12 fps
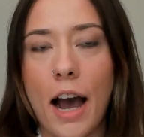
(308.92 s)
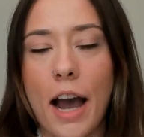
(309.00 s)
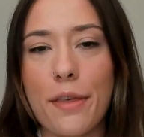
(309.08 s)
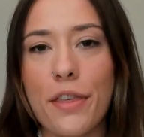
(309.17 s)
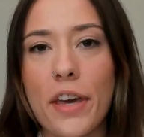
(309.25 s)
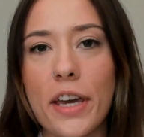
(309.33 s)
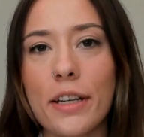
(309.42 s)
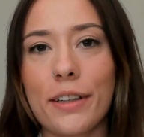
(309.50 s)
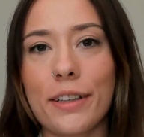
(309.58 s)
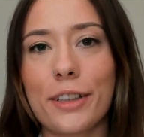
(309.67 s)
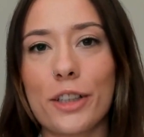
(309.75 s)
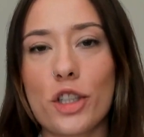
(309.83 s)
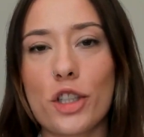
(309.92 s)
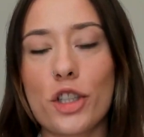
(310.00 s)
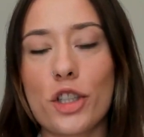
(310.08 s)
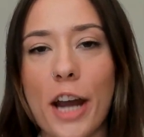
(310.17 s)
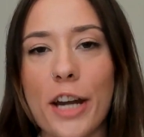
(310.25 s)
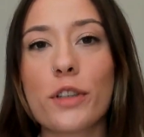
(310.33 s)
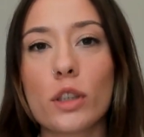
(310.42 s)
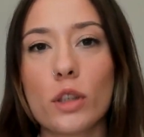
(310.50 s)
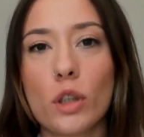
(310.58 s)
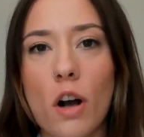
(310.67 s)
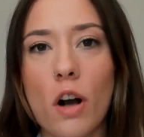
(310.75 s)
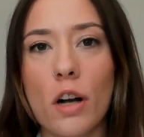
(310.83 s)
I think China for a
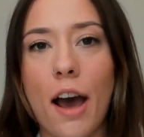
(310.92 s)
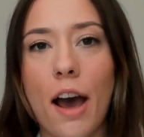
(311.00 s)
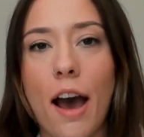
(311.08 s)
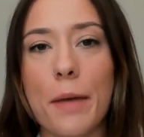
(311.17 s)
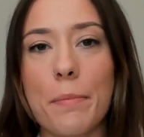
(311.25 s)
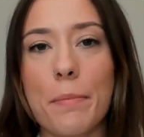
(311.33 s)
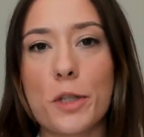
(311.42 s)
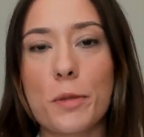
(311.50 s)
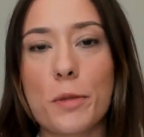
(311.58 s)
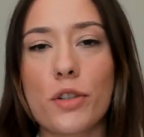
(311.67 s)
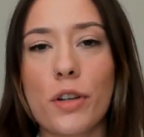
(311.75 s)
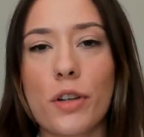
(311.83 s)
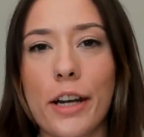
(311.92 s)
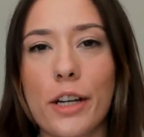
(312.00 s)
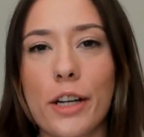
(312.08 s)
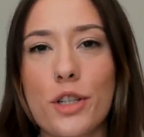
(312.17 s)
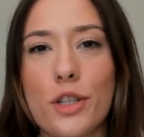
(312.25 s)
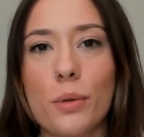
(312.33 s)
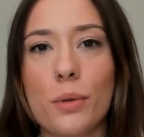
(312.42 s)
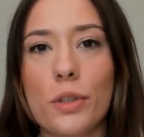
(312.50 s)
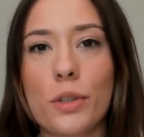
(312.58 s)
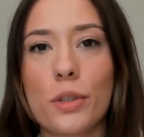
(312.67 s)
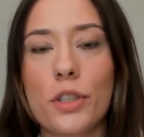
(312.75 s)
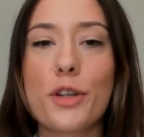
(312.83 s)
long time has been trying to
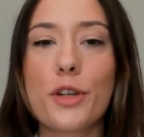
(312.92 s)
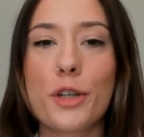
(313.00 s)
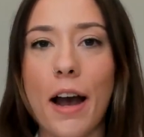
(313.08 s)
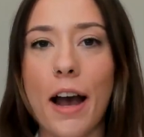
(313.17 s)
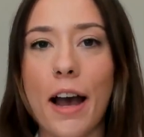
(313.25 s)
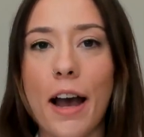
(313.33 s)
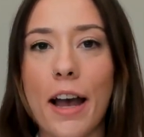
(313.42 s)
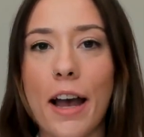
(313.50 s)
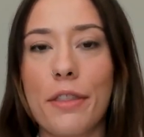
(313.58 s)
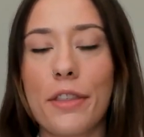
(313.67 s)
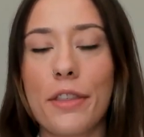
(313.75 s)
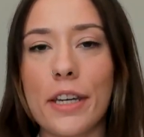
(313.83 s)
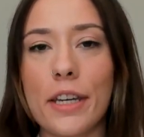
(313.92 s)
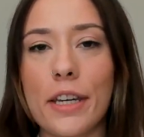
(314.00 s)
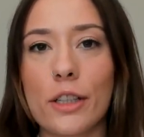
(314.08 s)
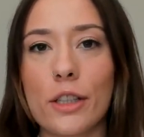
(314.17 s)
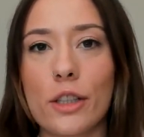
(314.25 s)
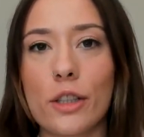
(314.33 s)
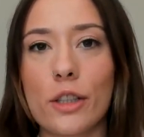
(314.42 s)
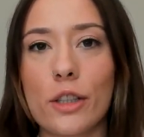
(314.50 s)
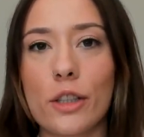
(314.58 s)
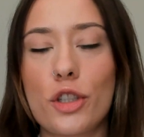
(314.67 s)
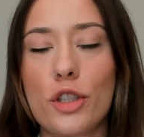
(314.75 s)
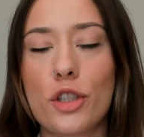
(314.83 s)
undermine the
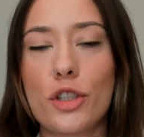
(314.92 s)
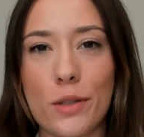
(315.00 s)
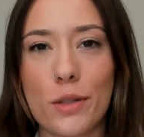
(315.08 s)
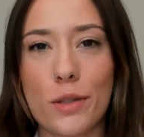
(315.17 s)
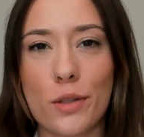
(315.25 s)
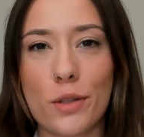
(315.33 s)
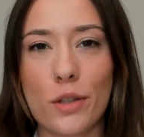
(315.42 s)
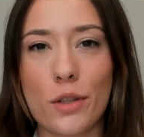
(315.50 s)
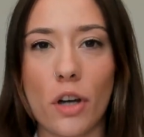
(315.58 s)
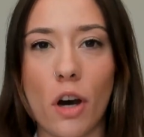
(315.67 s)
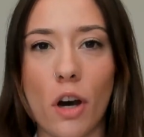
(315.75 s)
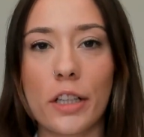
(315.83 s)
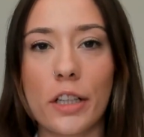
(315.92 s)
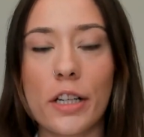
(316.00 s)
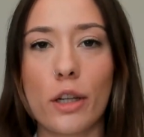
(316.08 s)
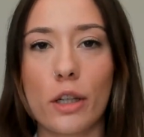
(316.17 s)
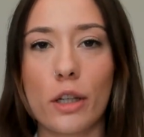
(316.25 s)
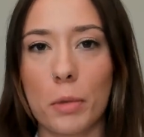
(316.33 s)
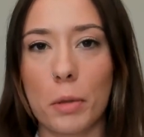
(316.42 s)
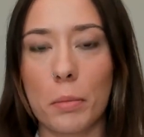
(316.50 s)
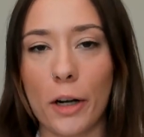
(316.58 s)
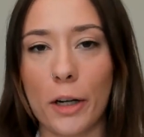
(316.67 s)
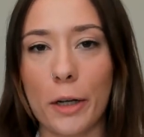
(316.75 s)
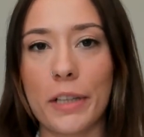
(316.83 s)
dominance of the dollar in the global
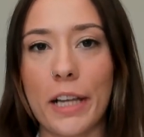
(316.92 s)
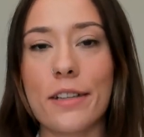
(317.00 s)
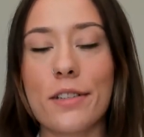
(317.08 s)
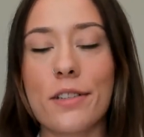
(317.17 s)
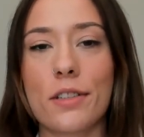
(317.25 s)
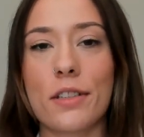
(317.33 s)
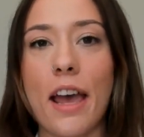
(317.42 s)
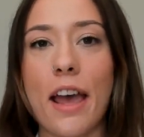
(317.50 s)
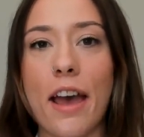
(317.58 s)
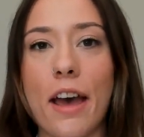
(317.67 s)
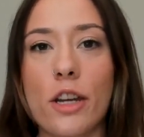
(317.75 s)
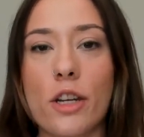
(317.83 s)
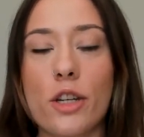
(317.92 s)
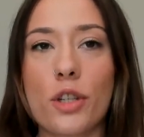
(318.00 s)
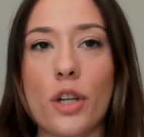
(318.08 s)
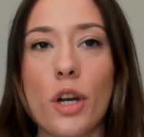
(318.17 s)
marketplace and